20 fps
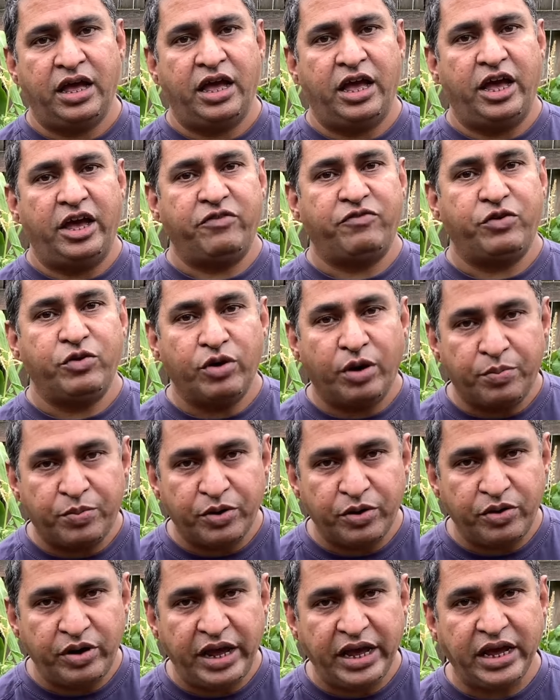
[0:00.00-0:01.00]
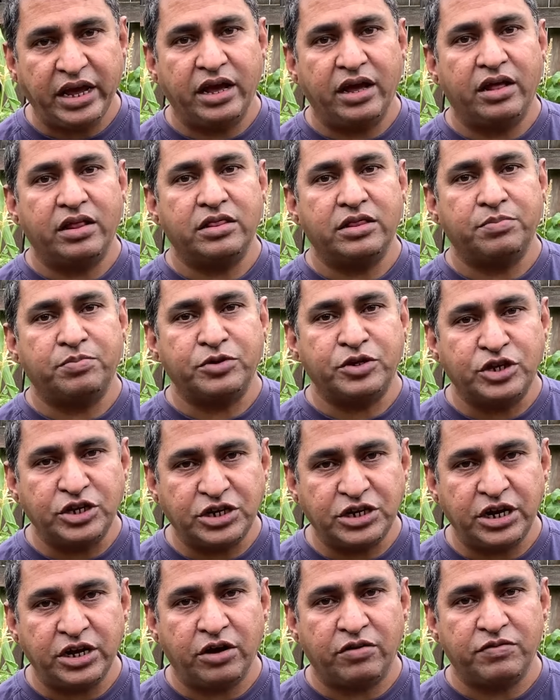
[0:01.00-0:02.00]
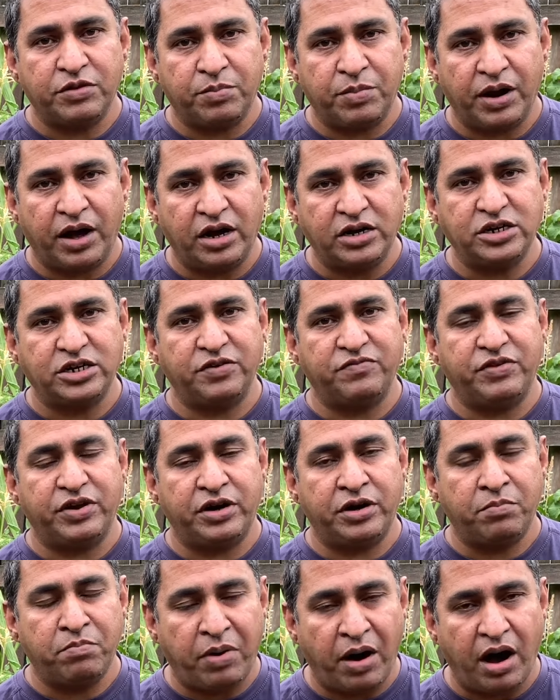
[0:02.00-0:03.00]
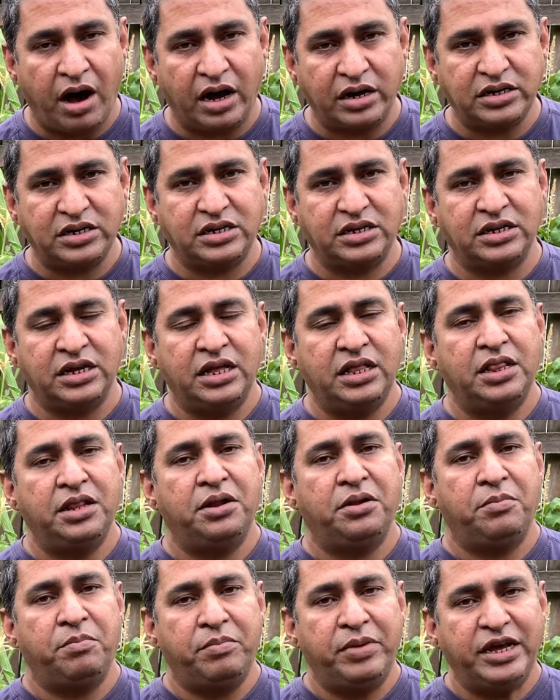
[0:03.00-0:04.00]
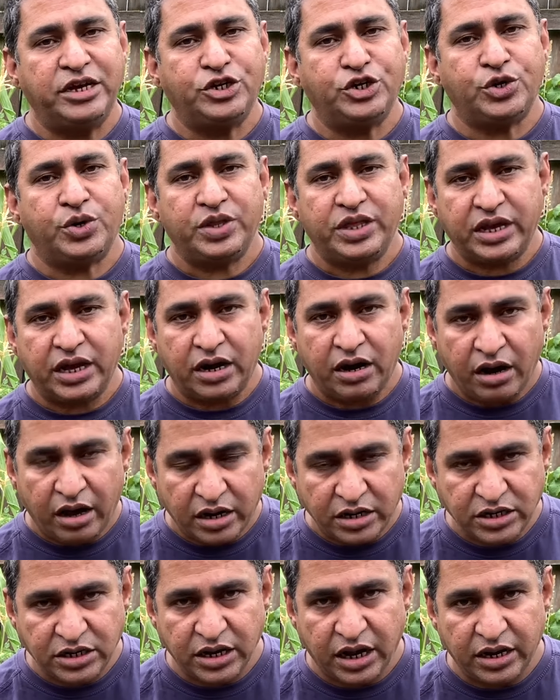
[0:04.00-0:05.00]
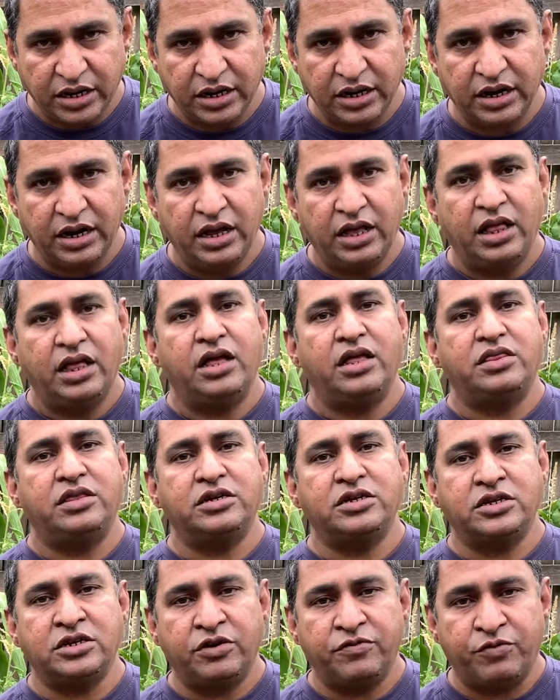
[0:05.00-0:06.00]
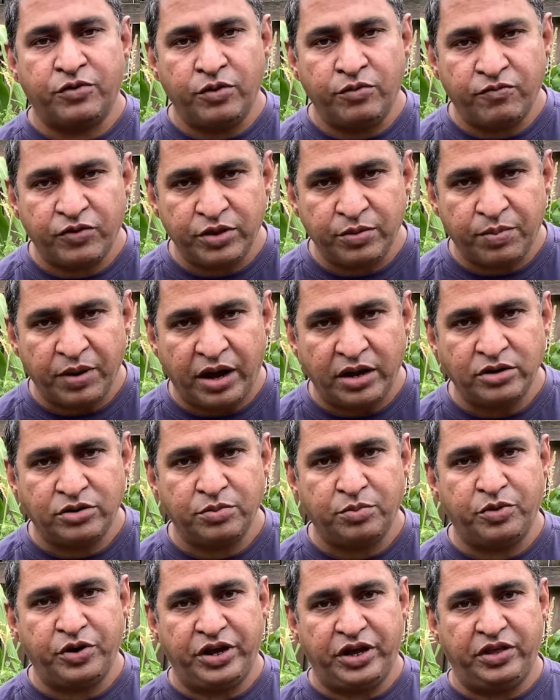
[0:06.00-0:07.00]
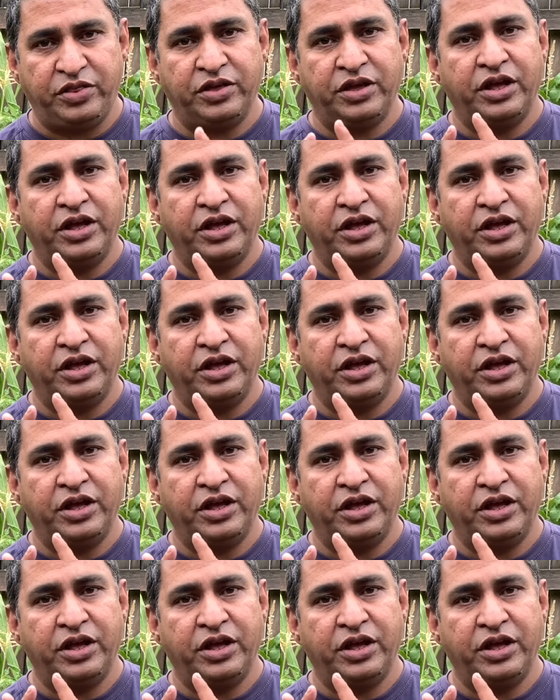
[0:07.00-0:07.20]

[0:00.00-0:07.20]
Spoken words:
If you are pruning, the positioning of the plants, if they're in pots, make sure they get a lot of sun. There's enough room for the plant to breathe.